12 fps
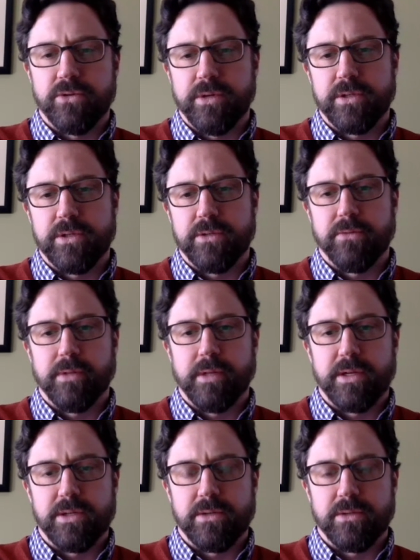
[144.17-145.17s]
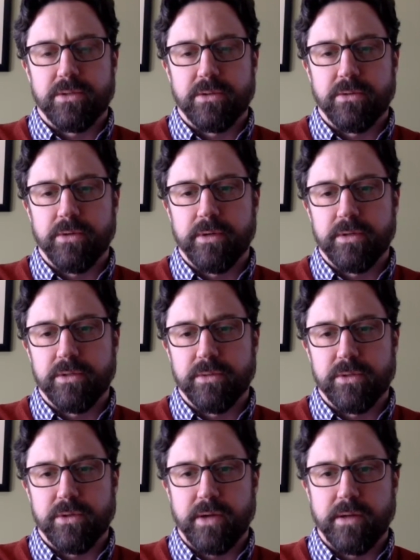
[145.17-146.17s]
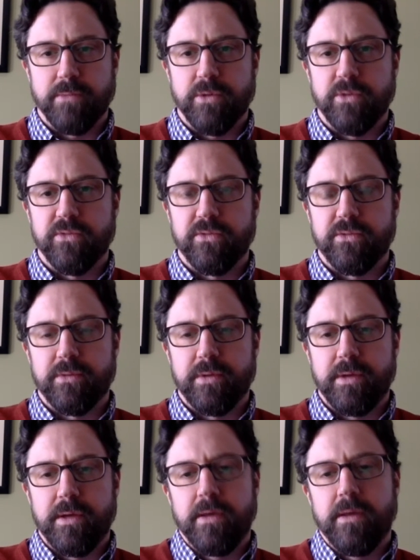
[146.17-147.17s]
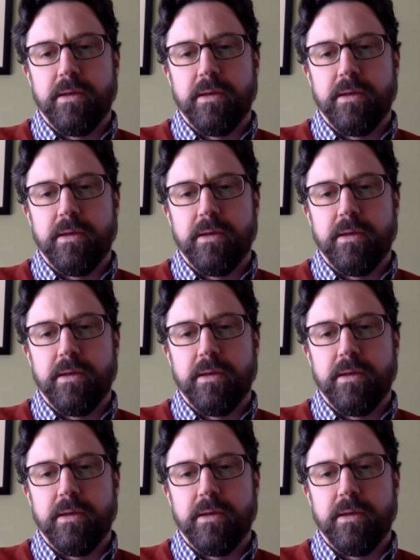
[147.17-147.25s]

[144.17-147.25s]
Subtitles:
traditional relational storage. We're trying to move